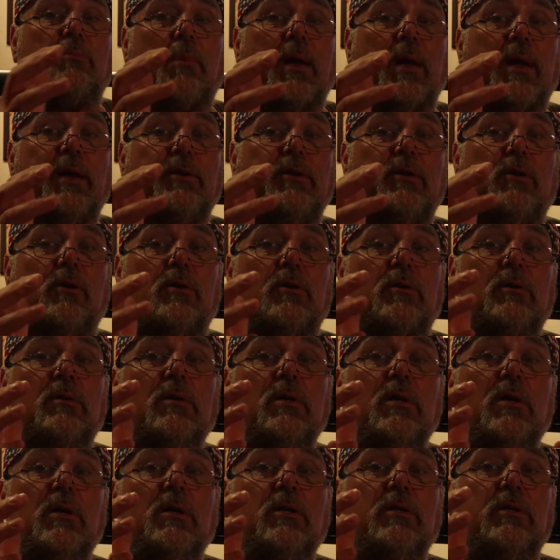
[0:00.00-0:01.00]
manual
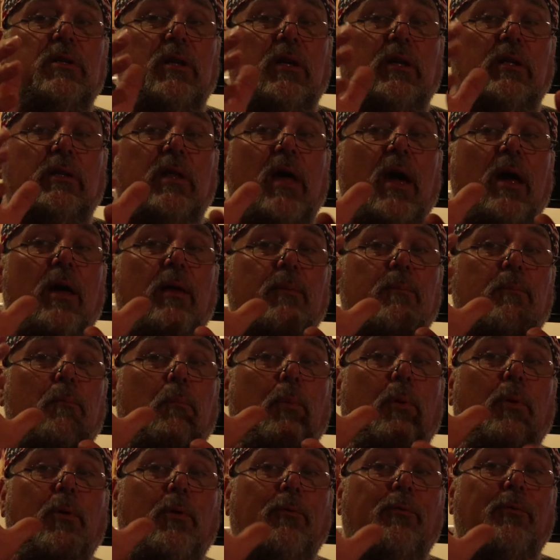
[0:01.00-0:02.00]
to get that
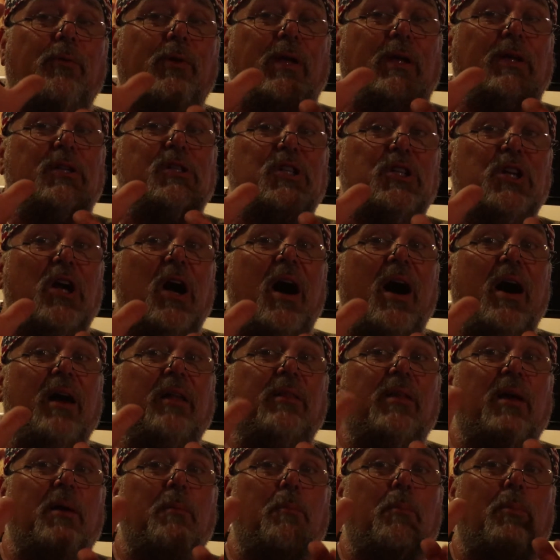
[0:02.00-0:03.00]
perfect
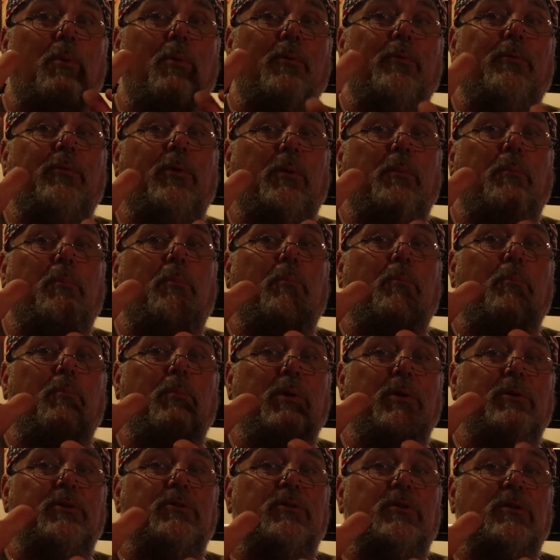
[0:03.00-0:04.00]
shot, that perfect
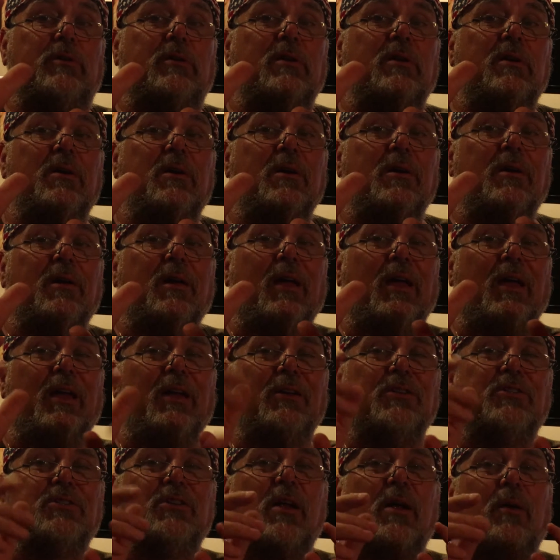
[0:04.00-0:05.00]
picture. And
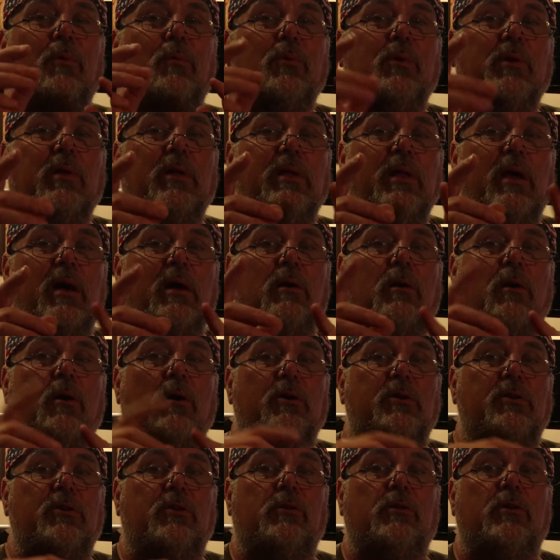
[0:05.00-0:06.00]
it's not really that
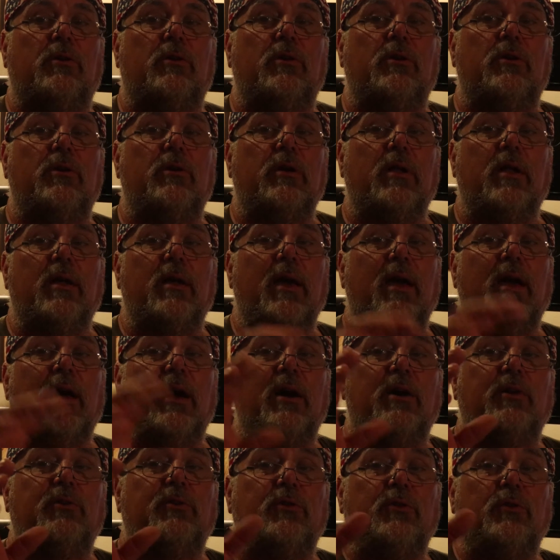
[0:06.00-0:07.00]
hard to learn
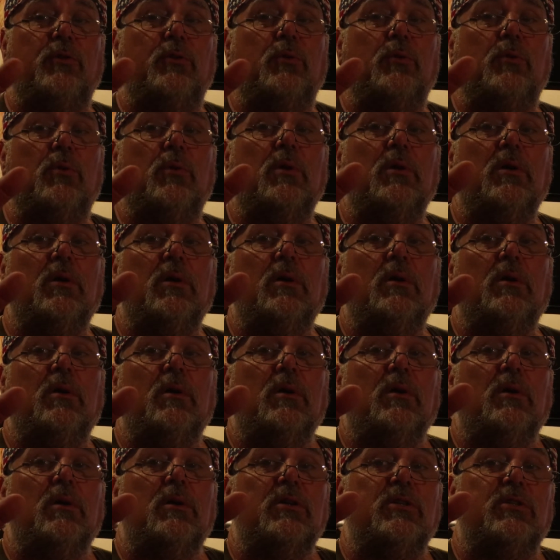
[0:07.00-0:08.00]
how to
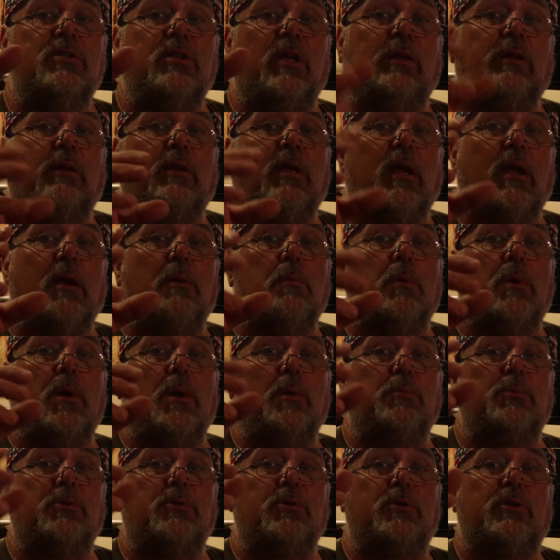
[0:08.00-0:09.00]
set the camera
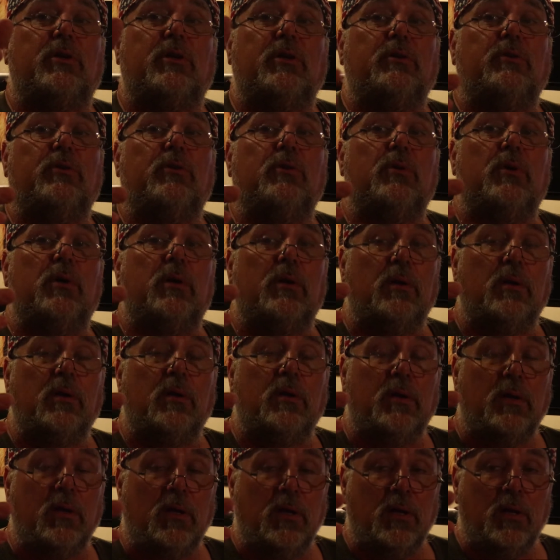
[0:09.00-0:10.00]
up so you can do it
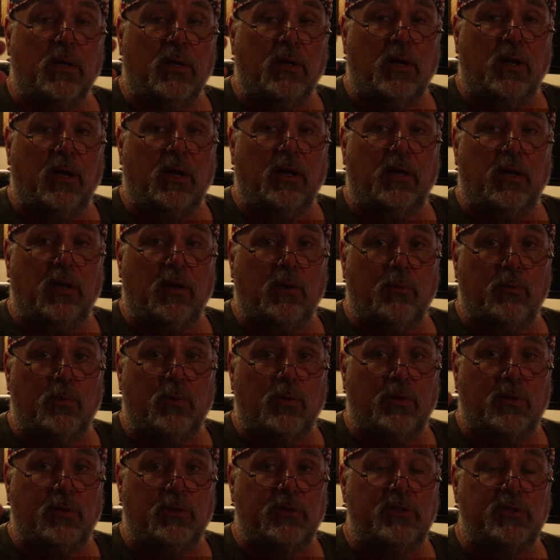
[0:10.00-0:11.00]
and get
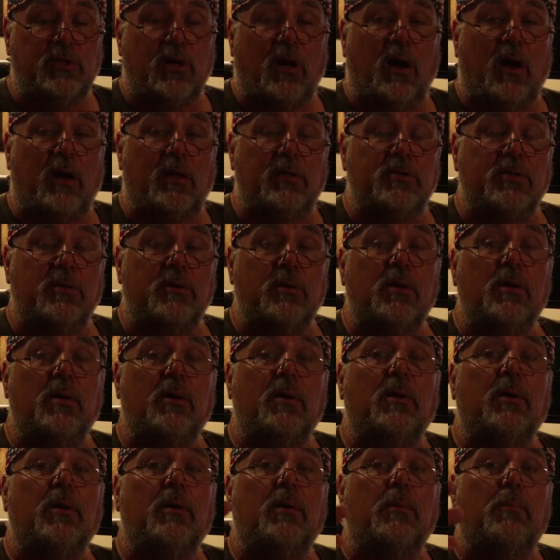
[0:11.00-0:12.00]
real good shots.
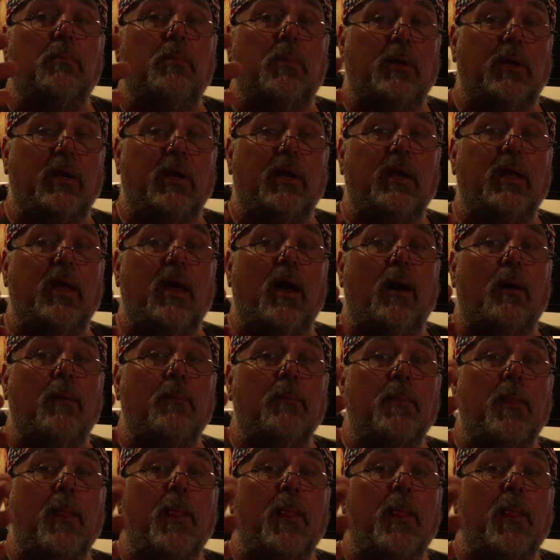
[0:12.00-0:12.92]
But anyhow,